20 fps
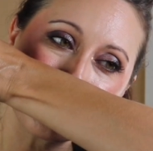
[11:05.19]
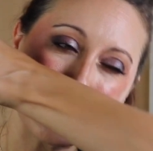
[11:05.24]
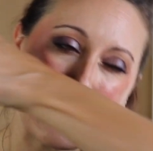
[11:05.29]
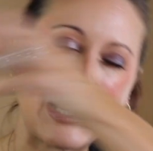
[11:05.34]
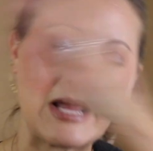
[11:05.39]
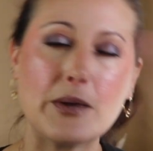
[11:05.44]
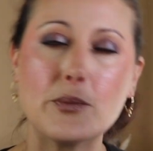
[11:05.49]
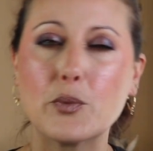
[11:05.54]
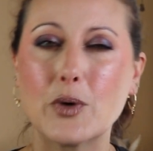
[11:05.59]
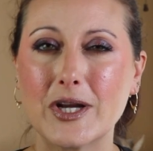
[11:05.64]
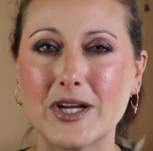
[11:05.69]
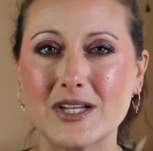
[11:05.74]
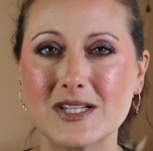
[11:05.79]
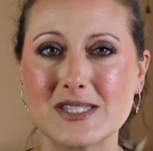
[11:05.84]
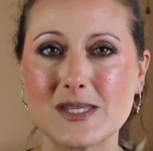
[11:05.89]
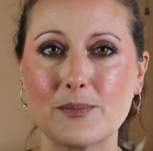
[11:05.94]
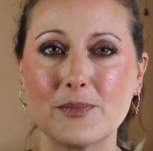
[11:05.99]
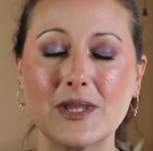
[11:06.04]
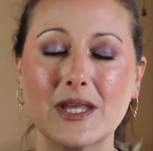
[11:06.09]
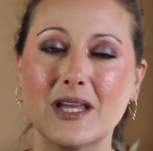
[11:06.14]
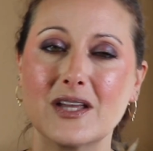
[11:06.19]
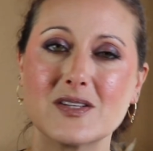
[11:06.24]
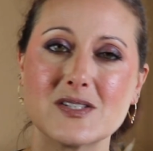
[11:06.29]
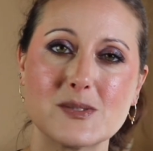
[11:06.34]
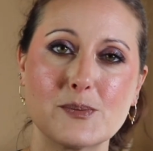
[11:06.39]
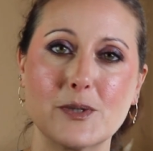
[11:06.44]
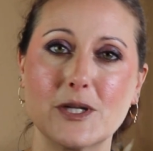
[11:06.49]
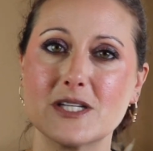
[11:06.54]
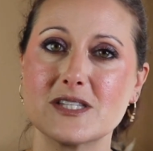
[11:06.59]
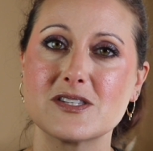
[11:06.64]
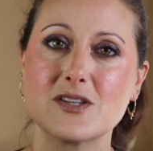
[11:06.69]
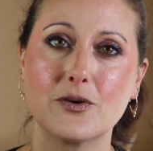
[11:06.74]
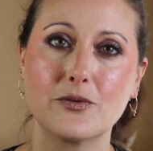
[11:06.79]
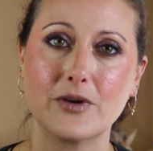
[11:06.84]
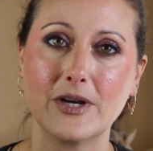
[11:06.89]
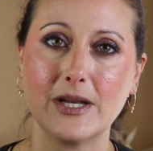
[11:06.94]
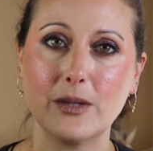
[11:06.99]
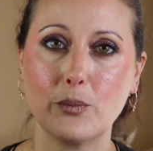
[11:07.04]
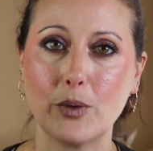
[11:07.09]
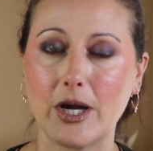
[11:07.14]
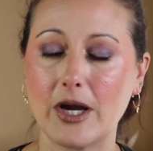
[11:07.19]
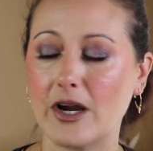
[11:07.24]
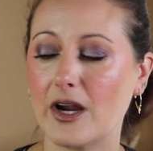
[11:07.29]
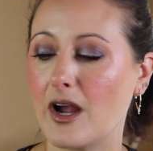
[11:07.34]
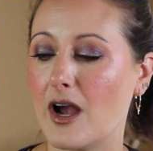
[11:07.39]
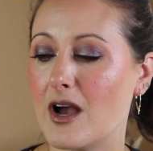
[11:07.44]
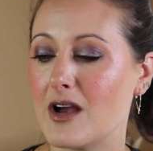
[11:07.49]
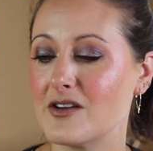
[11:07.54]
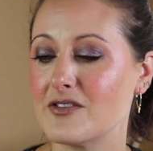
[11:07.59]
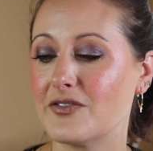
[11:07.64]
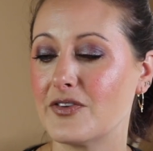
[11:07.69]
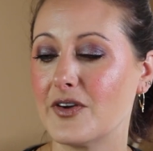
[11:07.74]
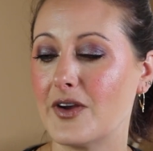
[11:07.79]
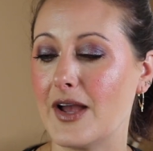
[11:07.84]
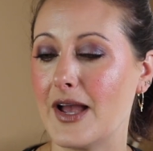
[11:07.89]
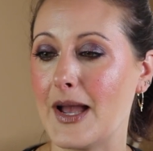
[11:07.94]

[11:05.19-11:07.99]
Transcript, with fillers: I am wearing something else, but it's already wearing off.